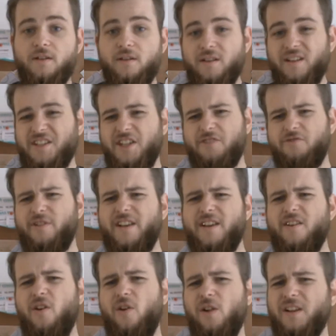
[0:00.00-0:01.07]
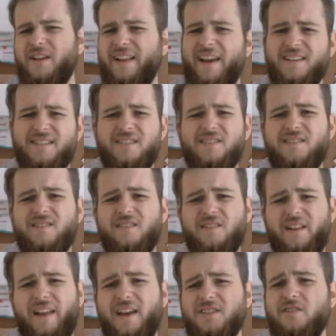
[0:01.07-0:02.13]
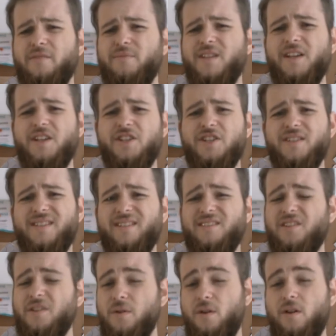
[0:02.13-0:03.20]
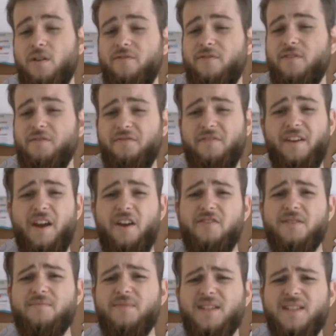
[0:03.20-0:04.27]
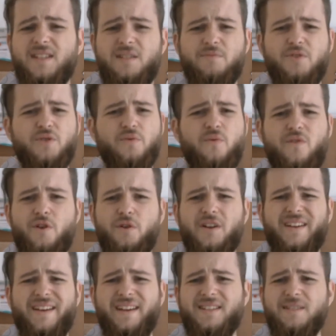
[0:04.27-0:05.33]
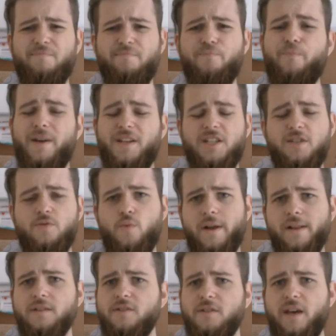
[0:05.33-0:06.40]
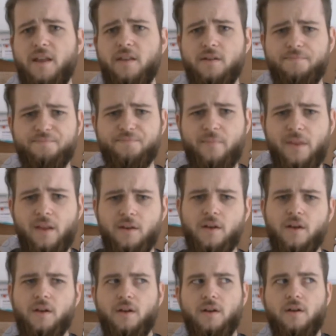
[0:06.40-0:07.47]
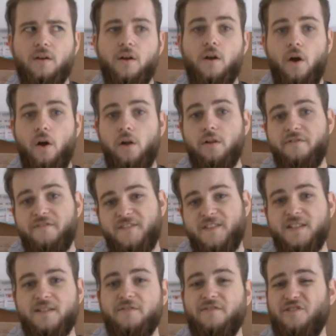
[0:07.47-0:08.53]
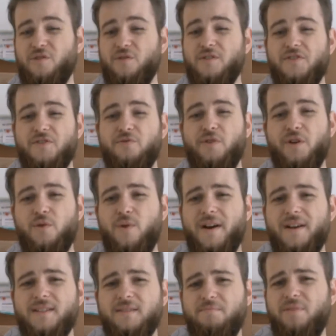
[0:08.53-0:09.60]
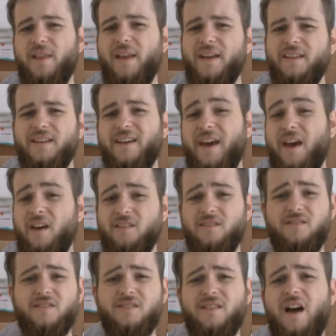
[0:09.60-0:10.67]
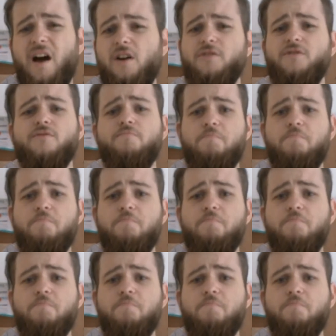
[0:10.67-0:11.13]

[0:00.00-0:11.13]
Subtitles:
Generally, all class combinations that go off of charisma seem to work especially well together. All of this, of course, requires planning ahead on how you